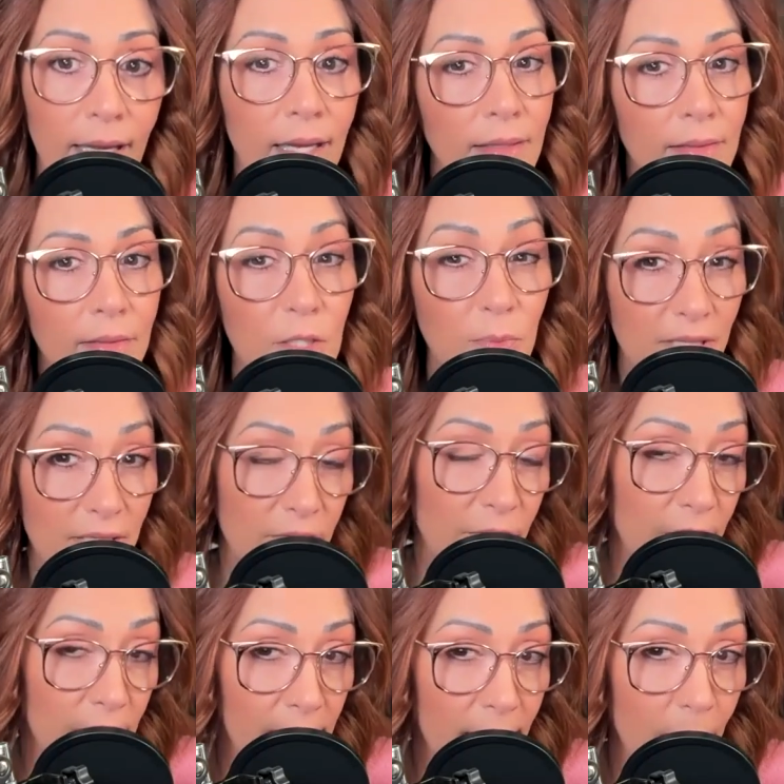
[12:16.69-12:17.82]
And
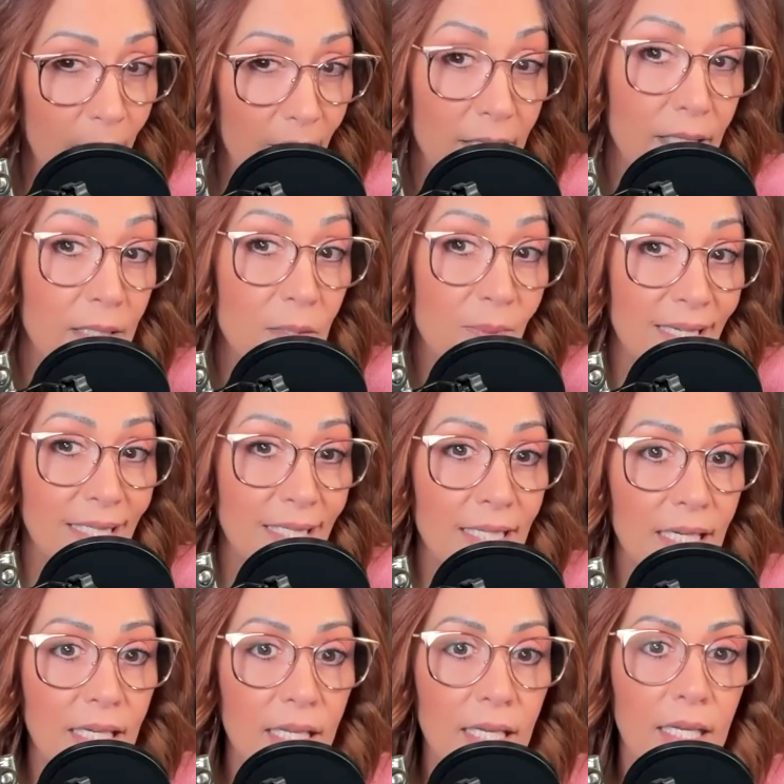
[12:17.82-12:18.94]
specifically abundance
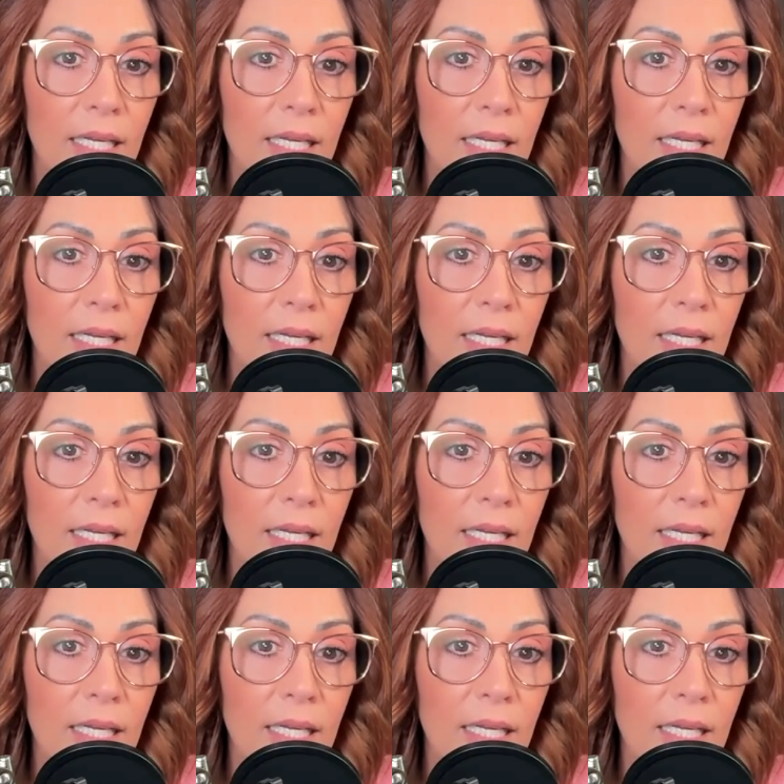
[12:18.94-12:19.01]
mindset,